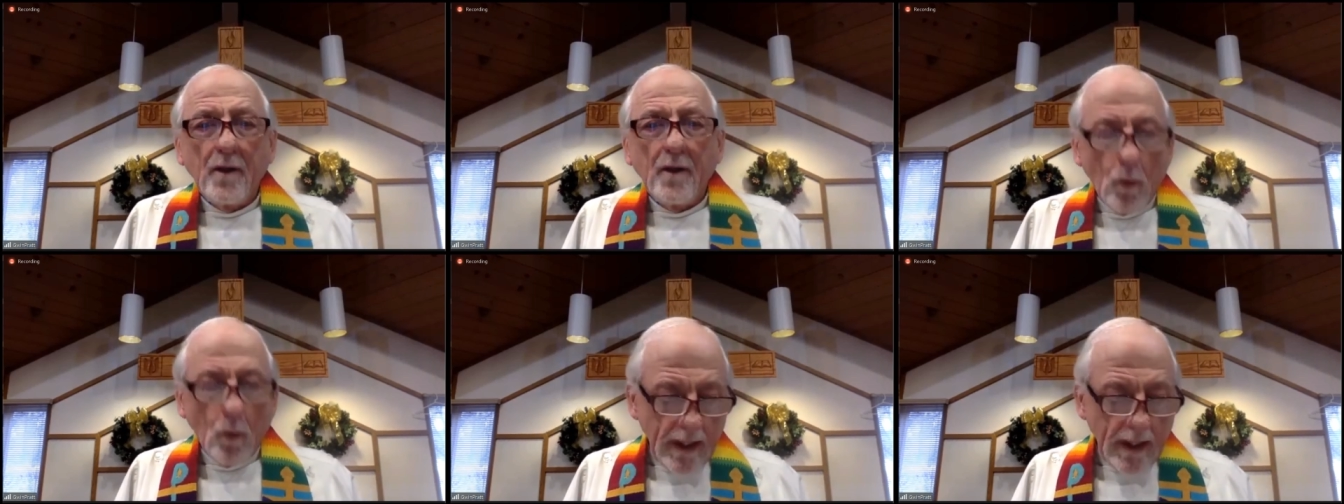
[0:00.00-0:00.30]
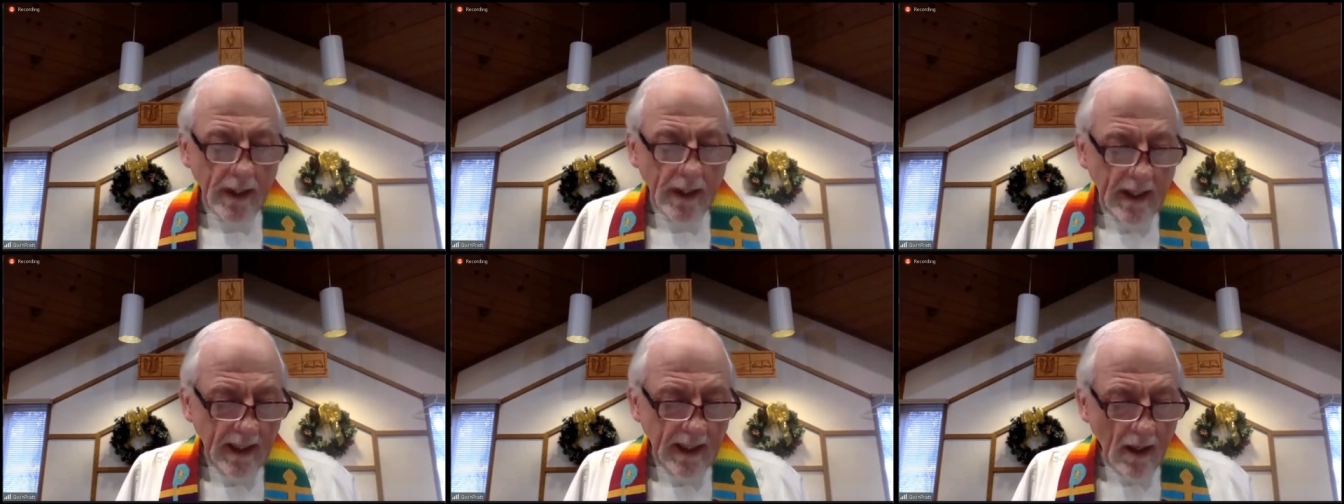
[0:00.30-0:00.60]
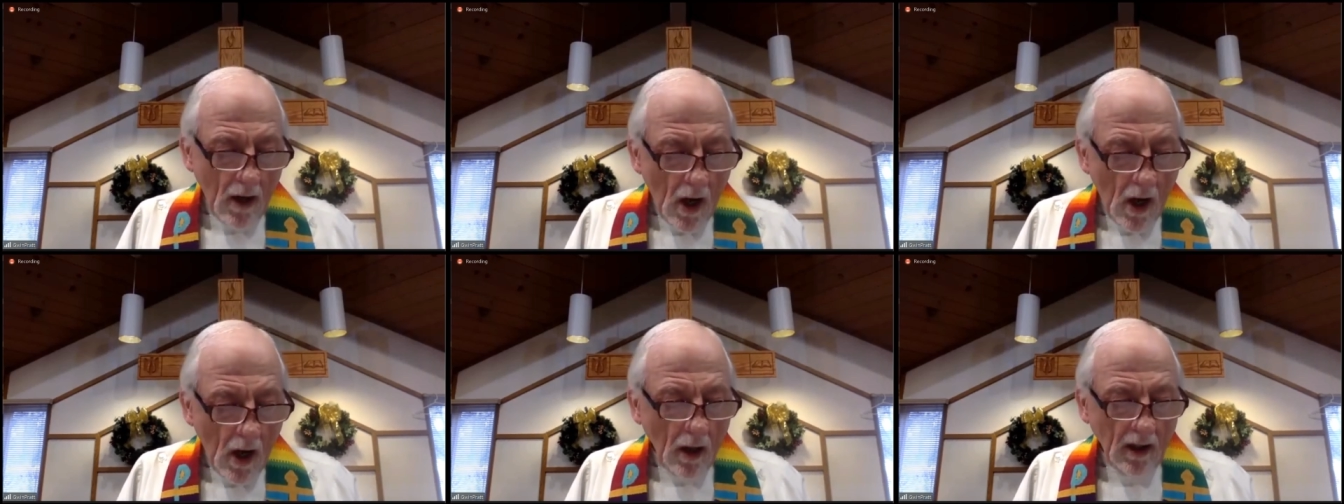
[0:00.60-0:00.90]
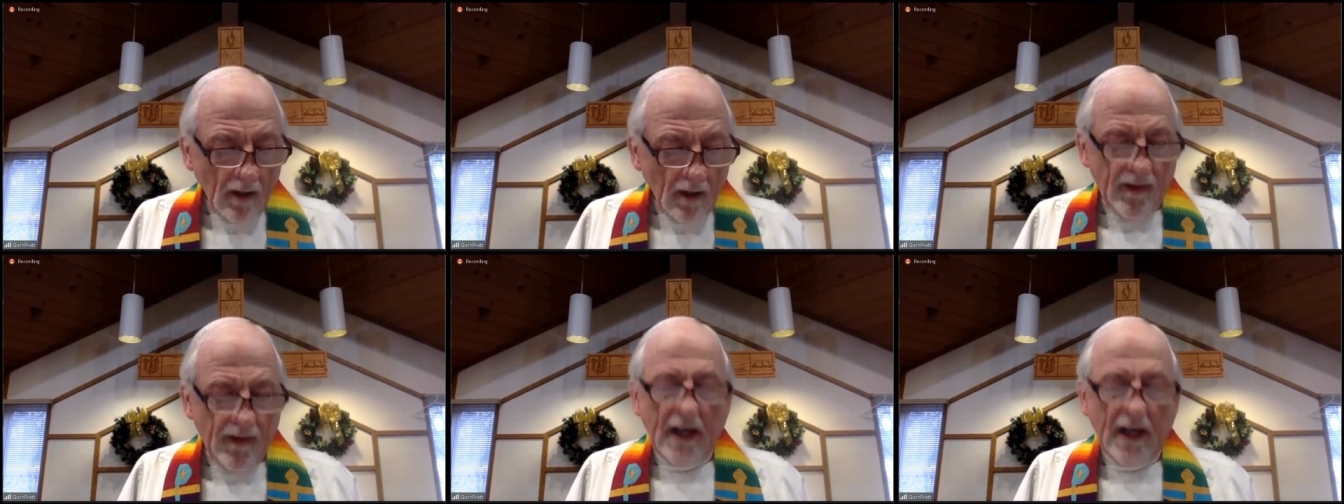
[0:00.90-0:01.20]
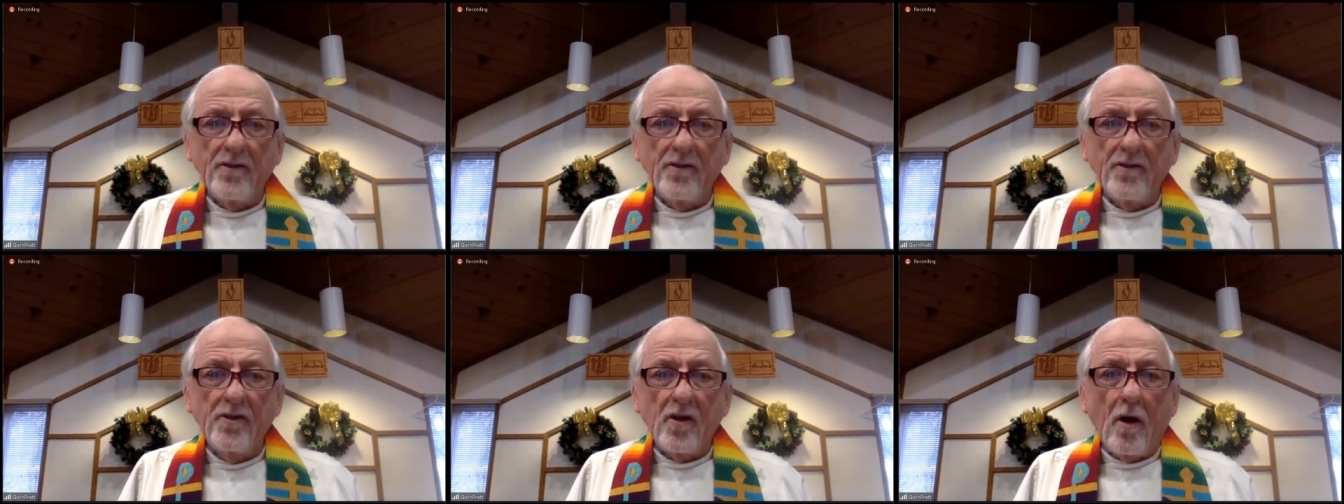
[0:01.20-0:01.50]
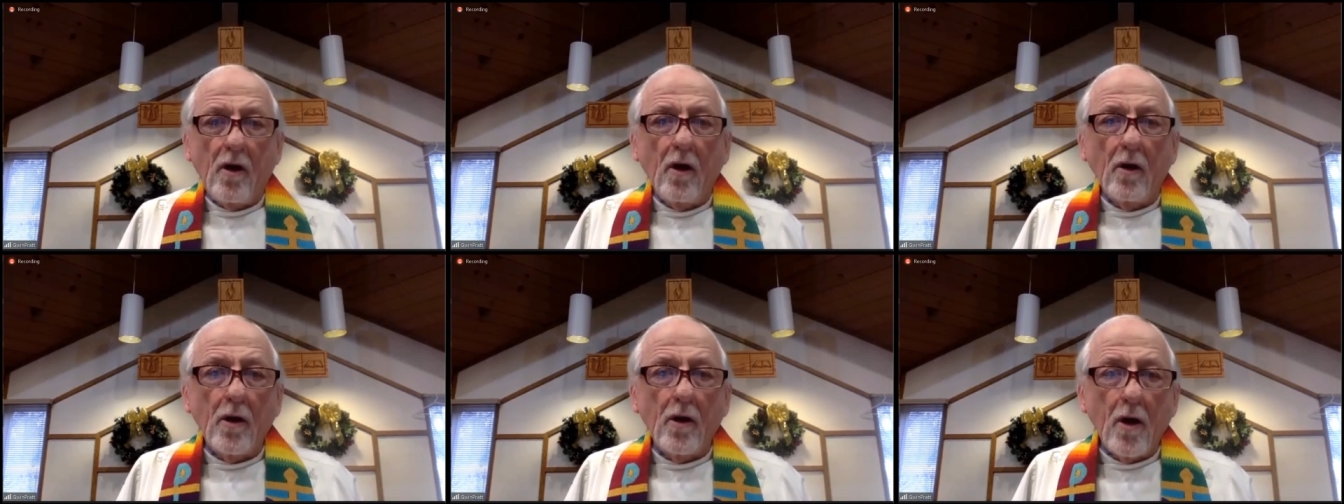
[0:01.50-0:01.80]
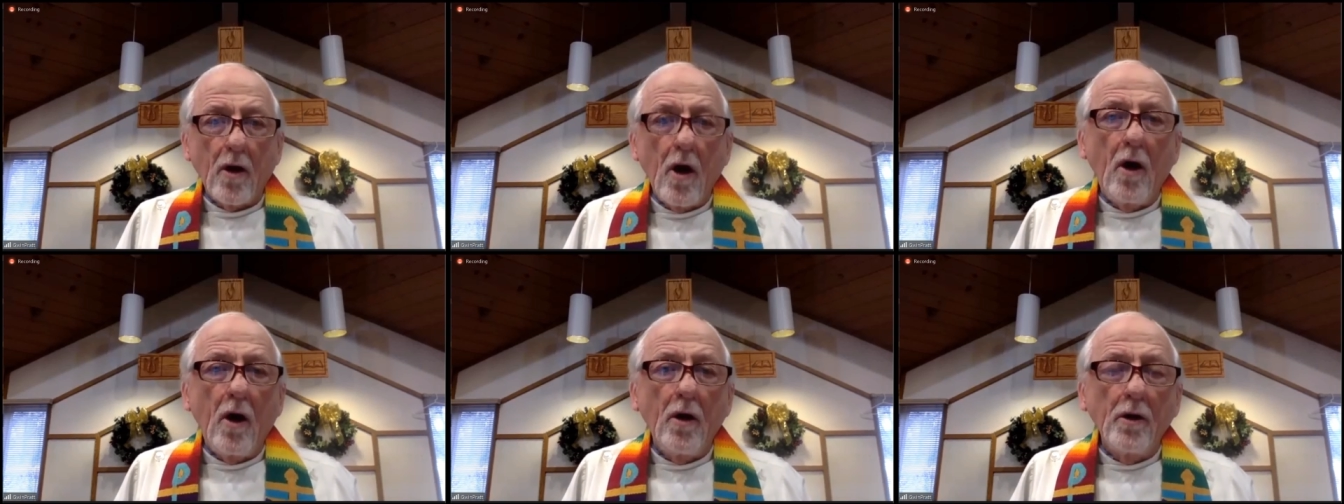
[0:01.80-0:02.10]
we, all of us, are
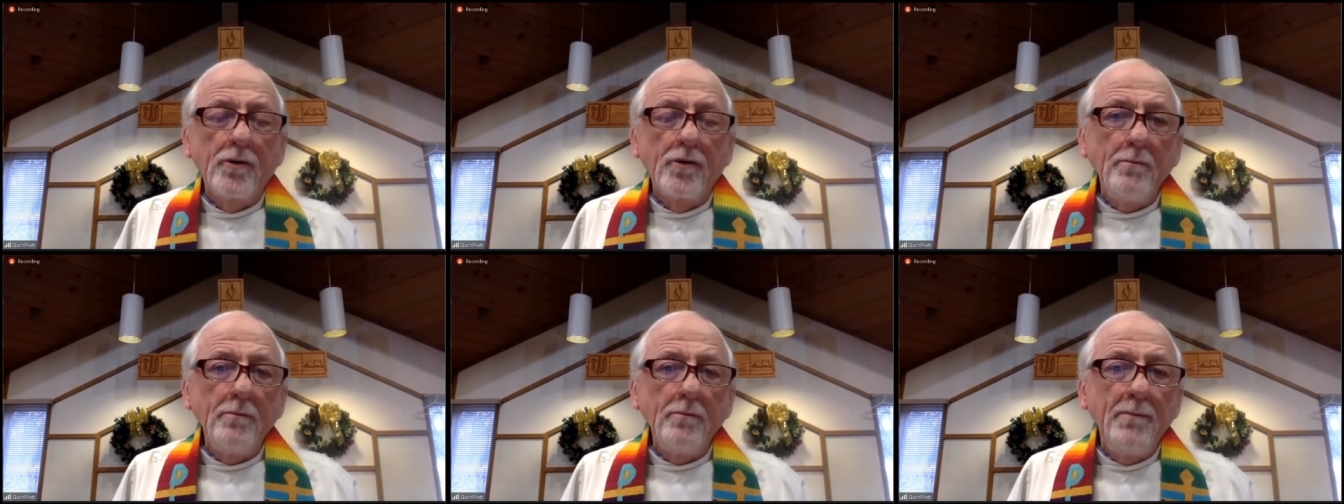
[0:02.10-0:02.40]
called to